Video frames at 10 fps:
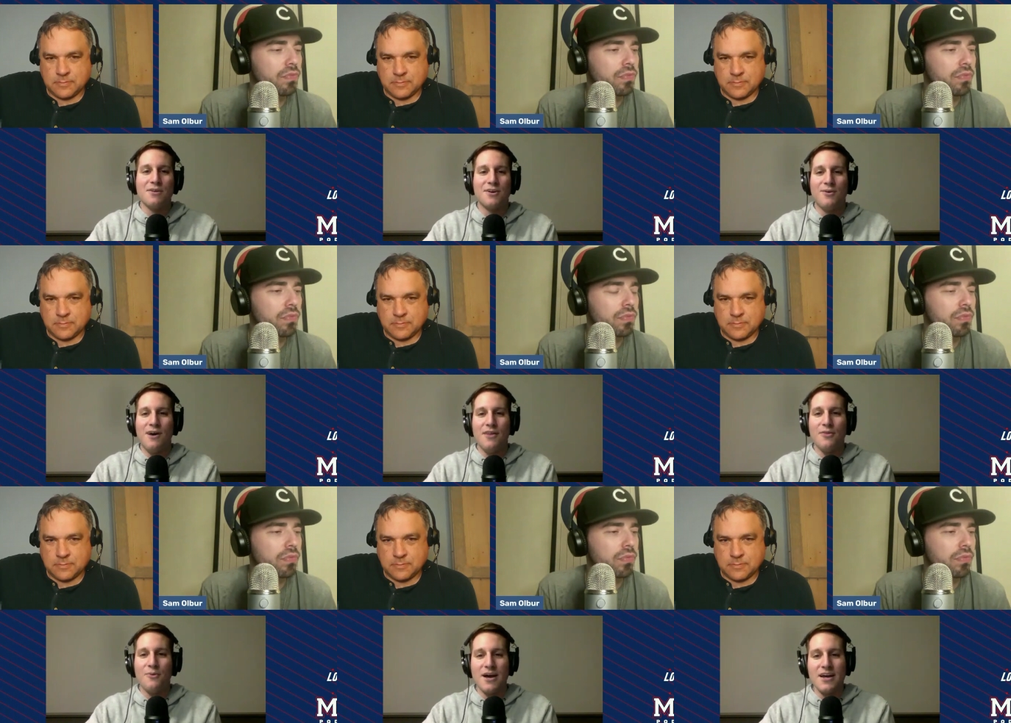Speaker 1: We'll Go All
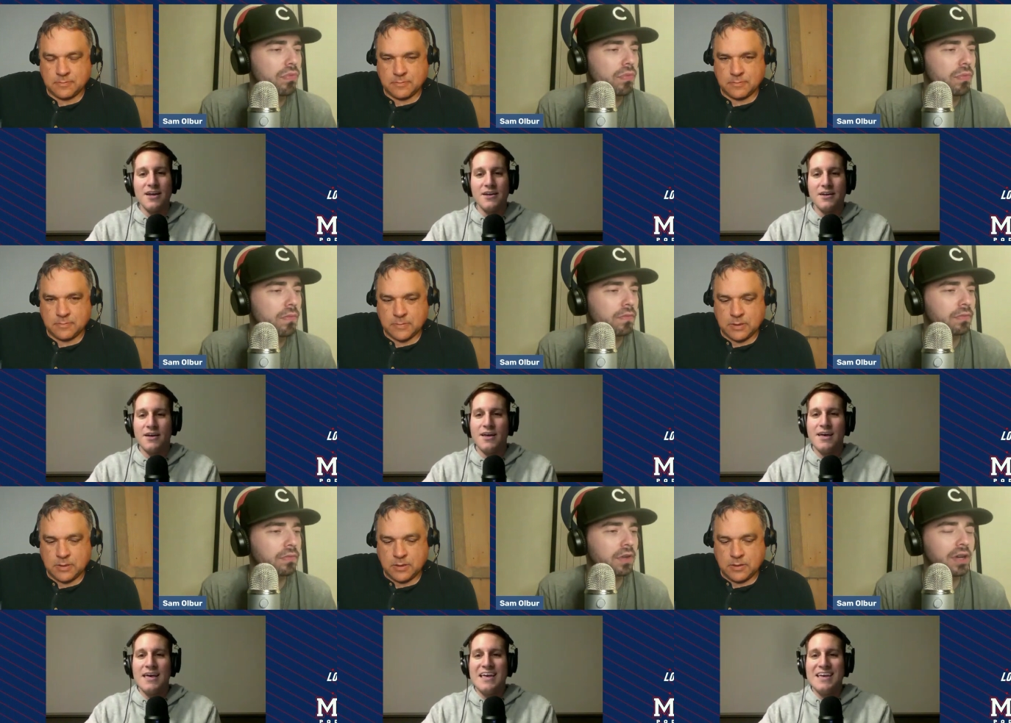the Way."
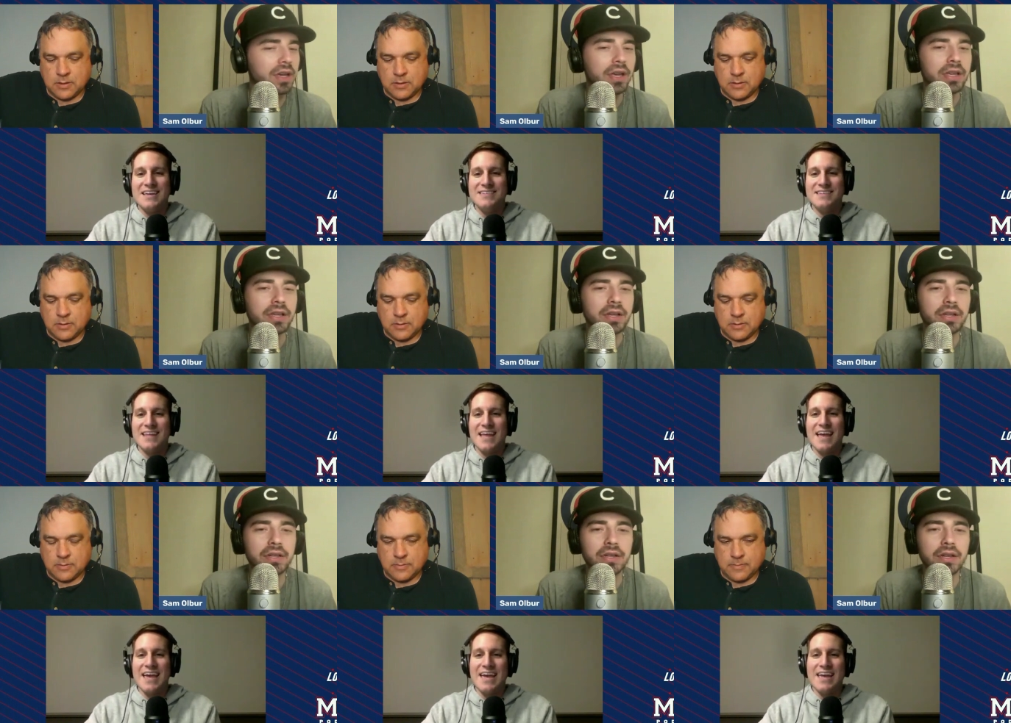Is it
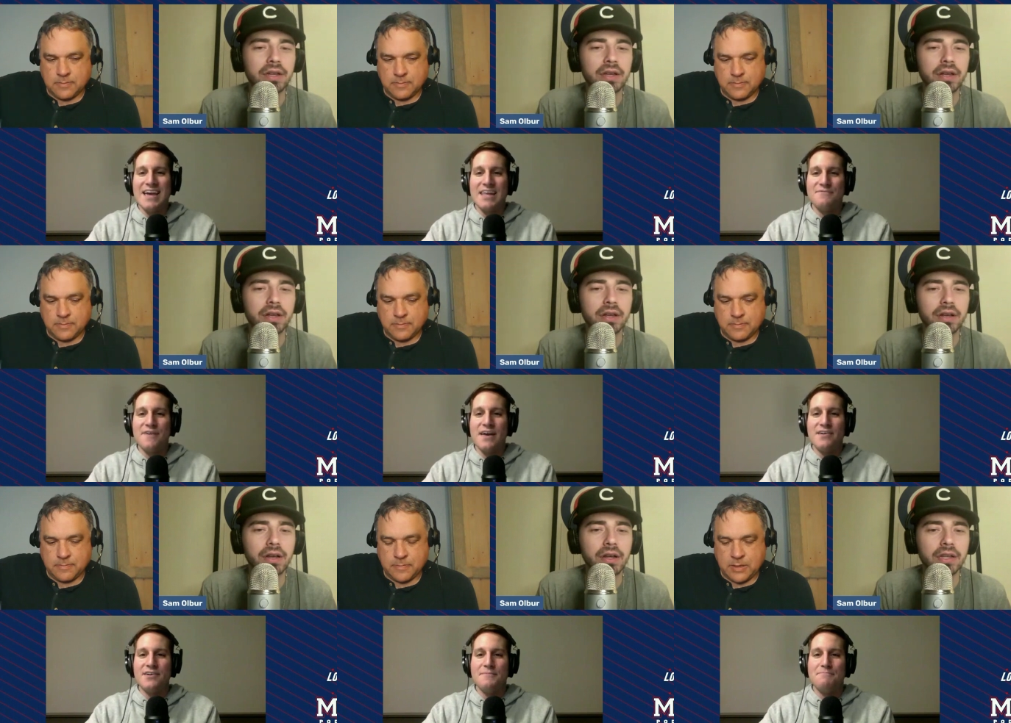A. Eddie
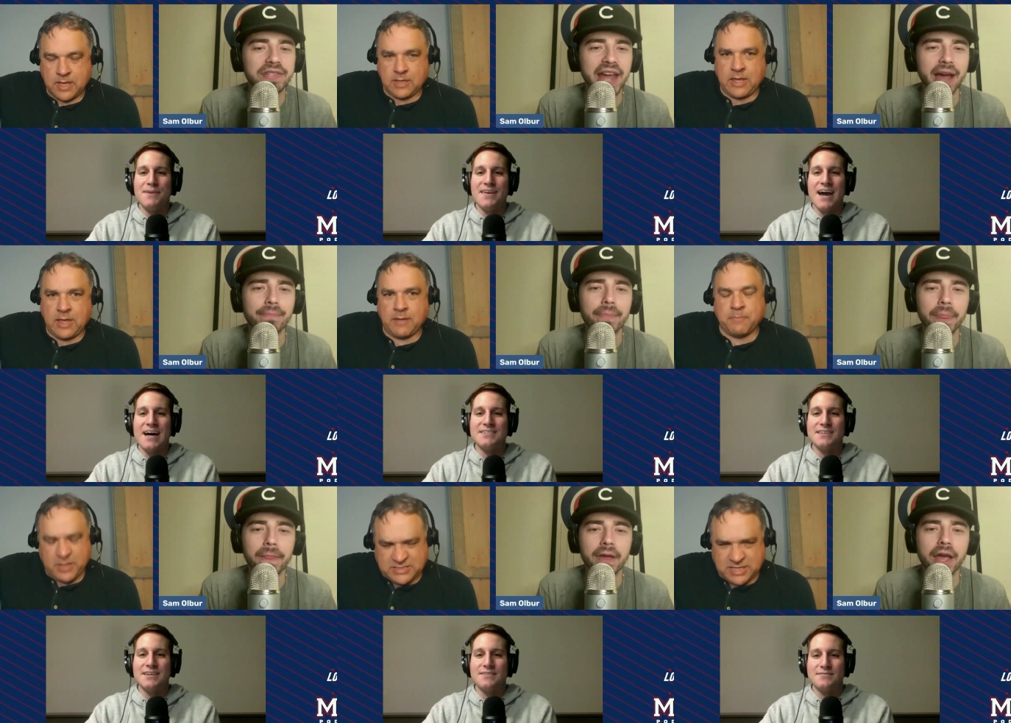Vedder? B. Sam.
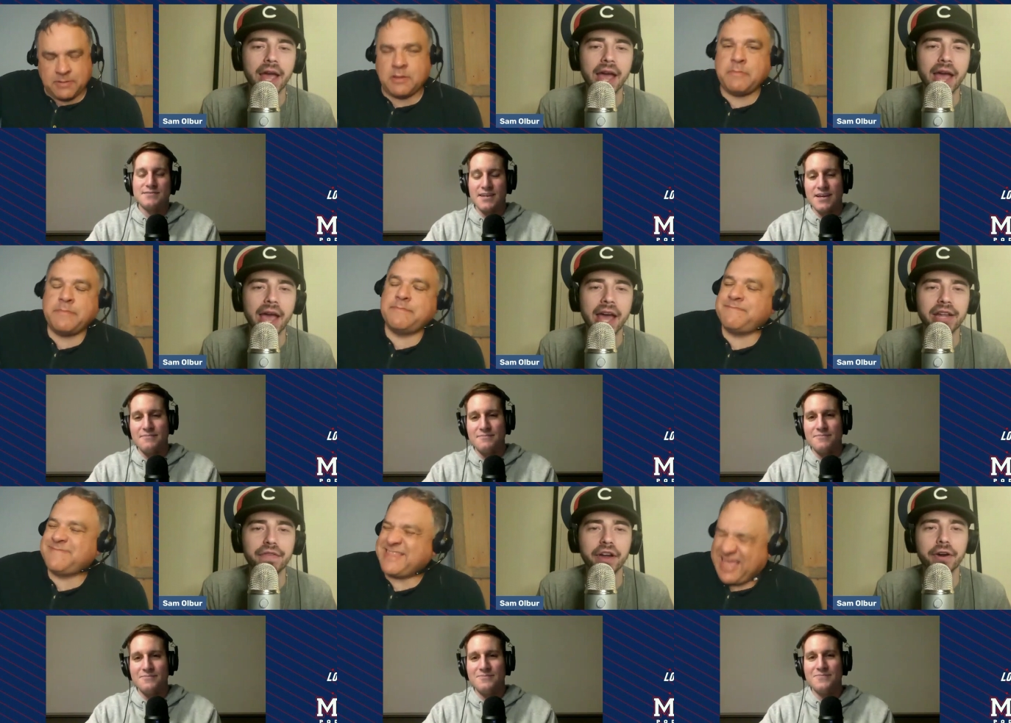Ozzie, Sam.
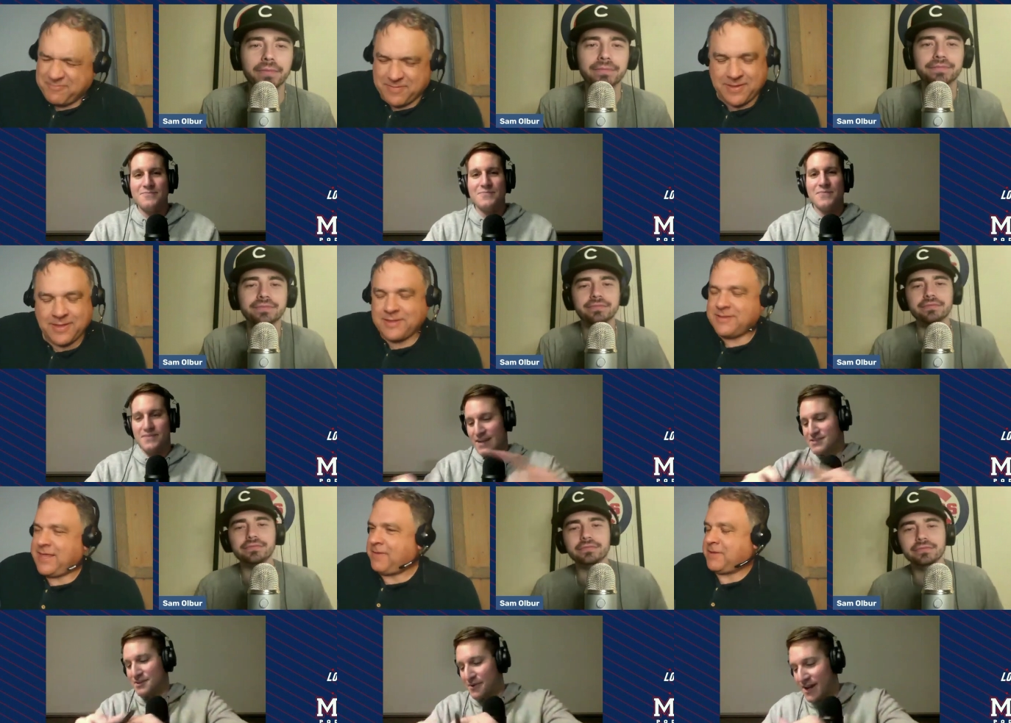Eddie Vedder.
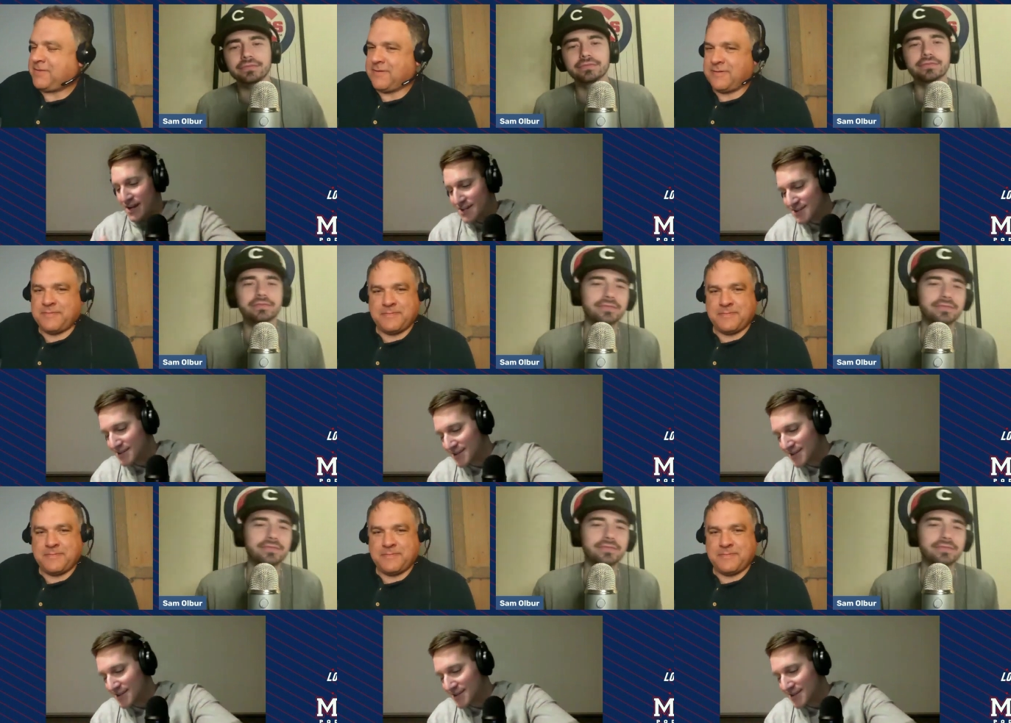That's correct.